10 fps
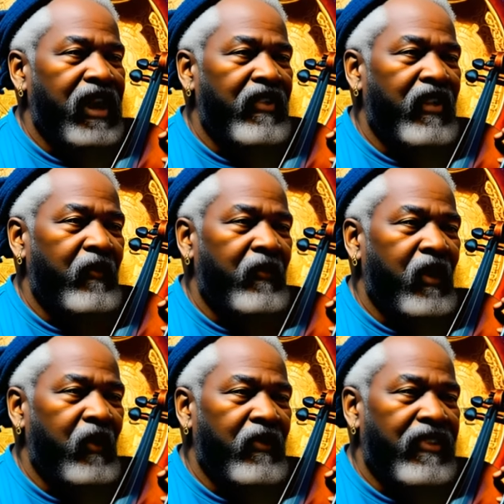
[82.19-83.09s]
and she
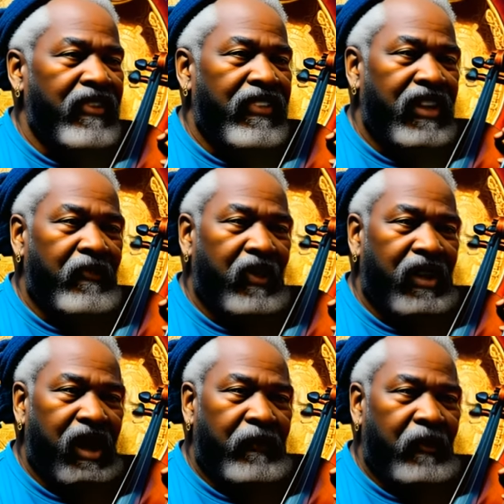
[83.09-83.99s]
recorded
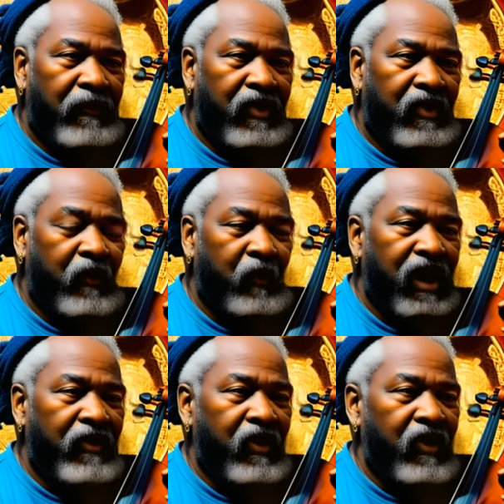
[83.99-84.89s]
several albums
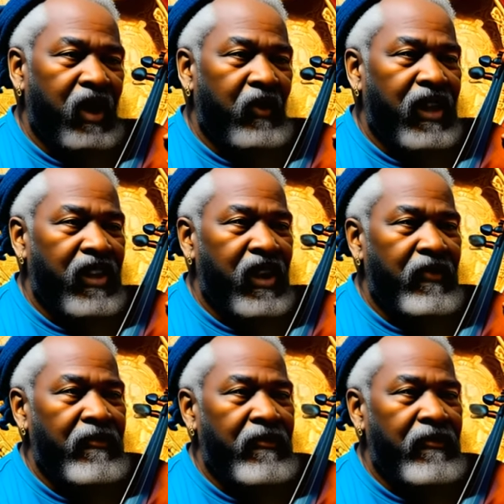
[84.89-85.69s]
throughout her career.